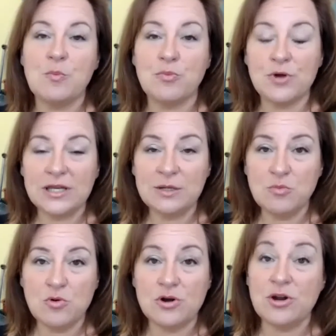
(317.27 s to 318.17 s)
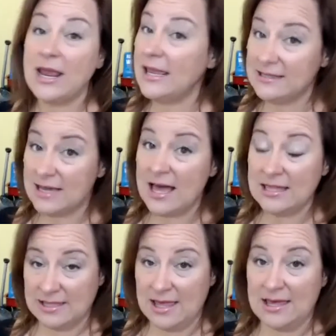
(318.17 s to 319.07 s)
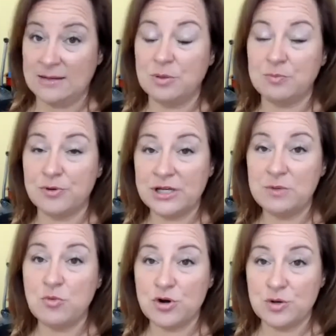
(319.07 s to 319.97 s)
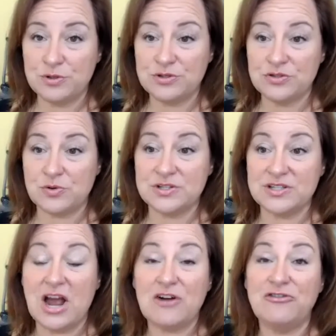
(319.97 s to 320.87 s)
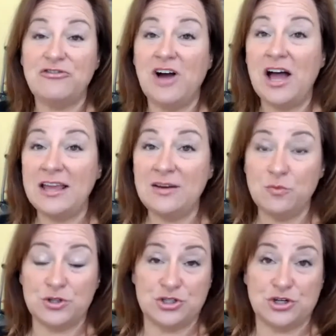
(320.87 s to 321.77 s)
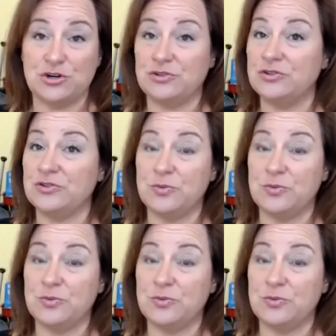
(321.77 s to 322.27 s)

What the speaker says: Brick and mortar and online, but brick and mortar bookstores are fine with journals,